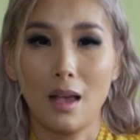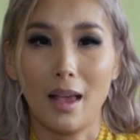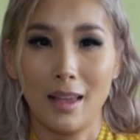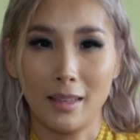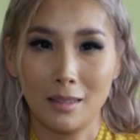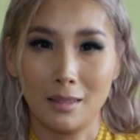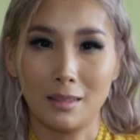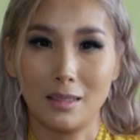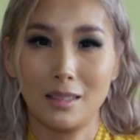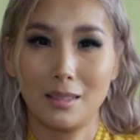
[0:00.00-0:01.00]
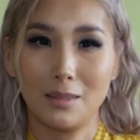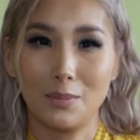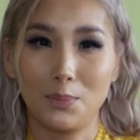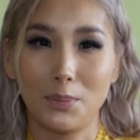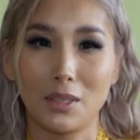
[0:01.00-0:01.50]
And
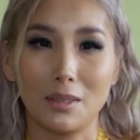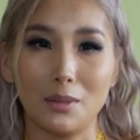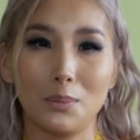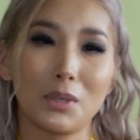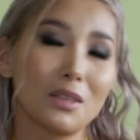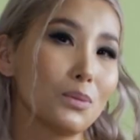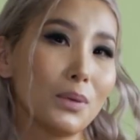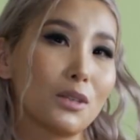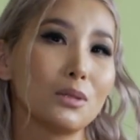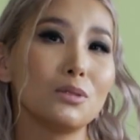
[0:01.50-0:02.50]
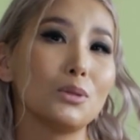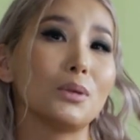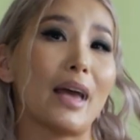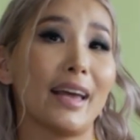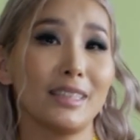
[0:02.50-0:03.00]
because we couldn't
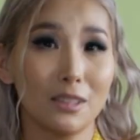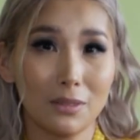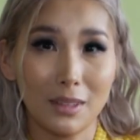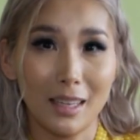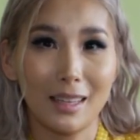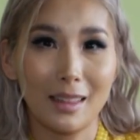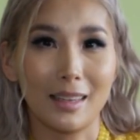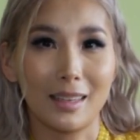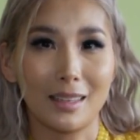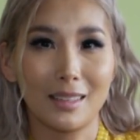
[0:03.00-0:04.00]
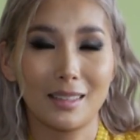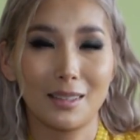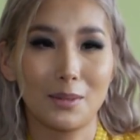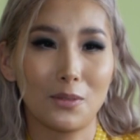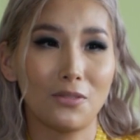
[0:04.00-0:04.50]
do any of that, like
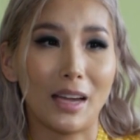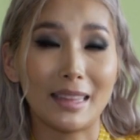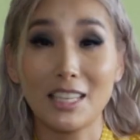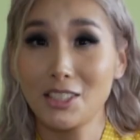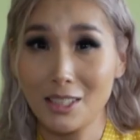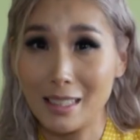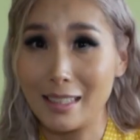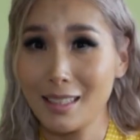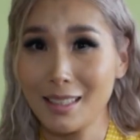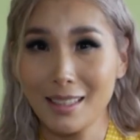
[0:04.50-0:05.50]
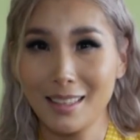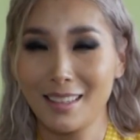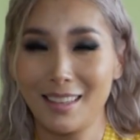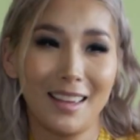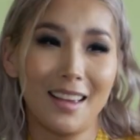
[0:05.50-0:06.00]
financially,
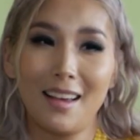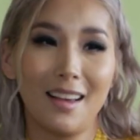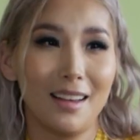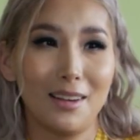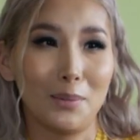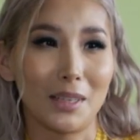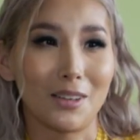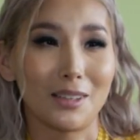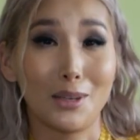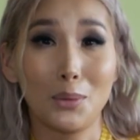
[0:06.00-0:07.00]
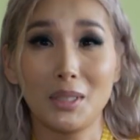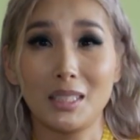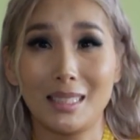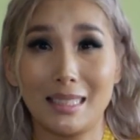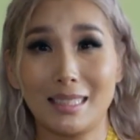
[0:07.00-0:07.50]
oh my God, that
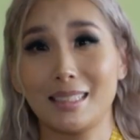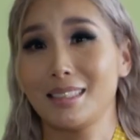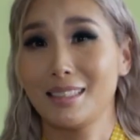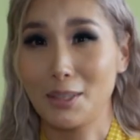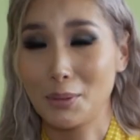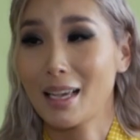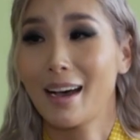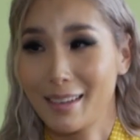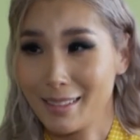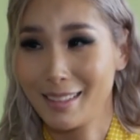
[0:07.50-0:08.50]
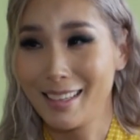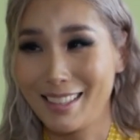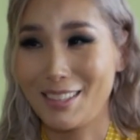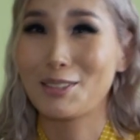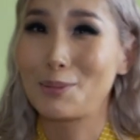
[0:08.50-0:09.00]
was hard.
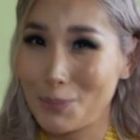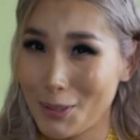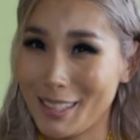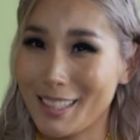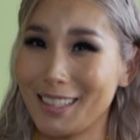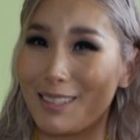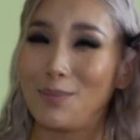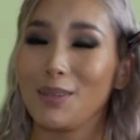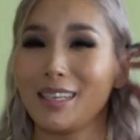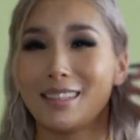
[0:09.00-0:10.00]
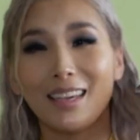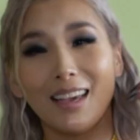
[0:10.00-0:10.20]
That was pretty hard. But